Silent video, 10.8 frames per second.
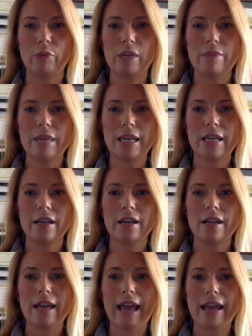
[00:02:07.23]
BB
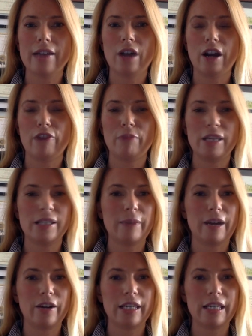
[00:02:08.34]
and RFB
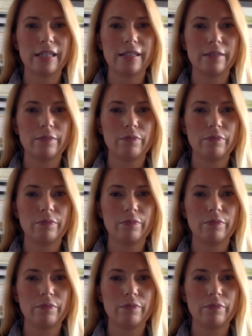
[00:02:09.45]
spirochetes.